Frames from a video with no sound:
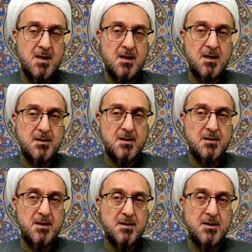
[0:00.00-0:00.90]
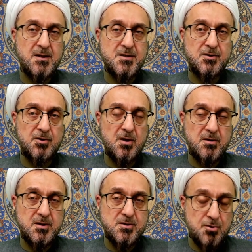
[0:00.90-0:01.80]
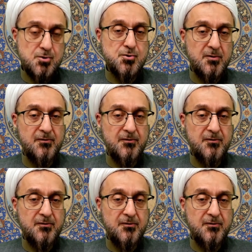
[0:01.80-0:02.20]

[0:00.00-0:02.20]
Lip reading: the social